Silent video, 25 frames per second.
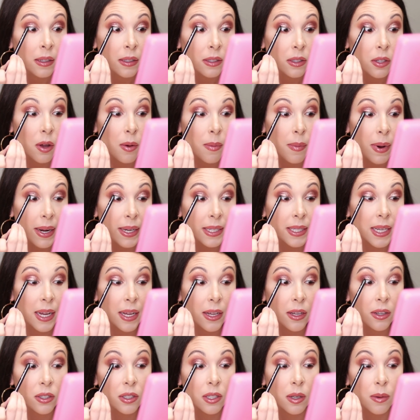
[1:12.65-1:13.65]
so it might
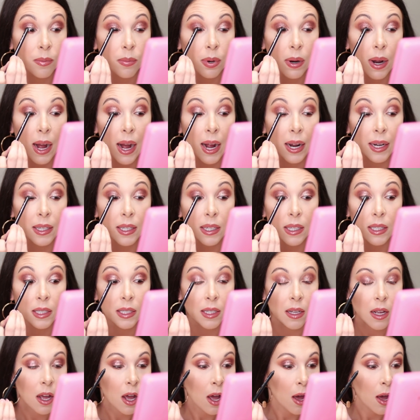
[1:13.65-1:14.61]
take you some practice,